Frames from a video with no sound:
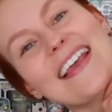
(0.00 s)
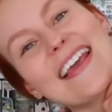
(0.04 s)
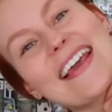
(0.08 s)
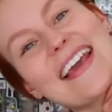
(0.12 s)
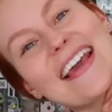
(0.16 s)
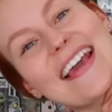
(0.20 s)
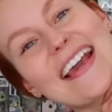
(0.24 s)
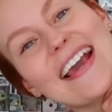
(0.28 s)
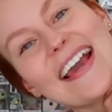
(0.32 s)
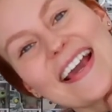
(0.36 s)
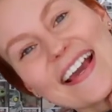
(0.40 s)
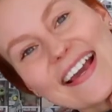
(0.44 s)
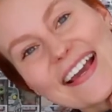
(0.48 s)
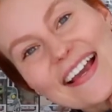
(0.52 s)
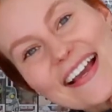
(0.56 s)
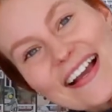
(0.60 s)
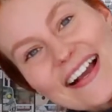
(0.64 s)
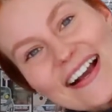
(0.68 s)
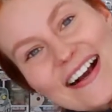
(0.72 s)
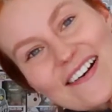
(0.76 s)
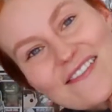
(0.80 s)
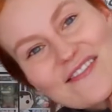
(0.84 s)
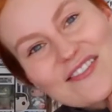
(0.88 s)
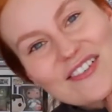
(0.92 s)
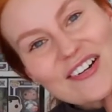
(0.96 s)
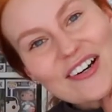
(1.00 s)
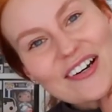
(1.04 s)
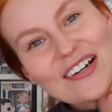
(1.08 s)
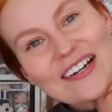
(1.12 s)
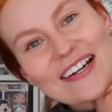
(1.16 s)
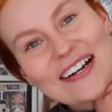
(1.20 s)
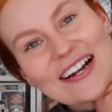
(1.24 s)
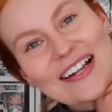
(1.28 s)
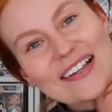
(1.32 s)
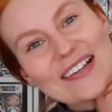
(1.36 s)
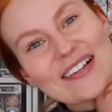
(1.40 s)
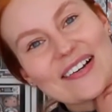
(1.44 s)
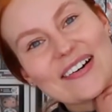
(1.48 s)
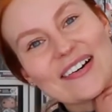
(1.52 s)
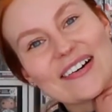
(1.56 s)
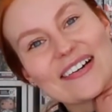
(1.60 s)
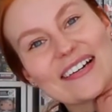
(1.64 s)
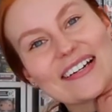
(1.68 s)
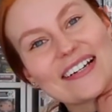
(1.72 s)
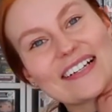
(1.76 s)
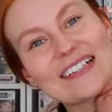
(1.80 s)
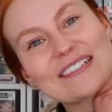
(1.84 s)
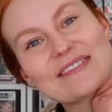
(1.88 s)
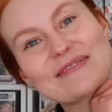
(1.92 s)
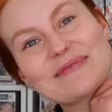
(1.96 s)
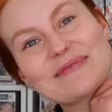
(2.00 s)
I'm not gonna look.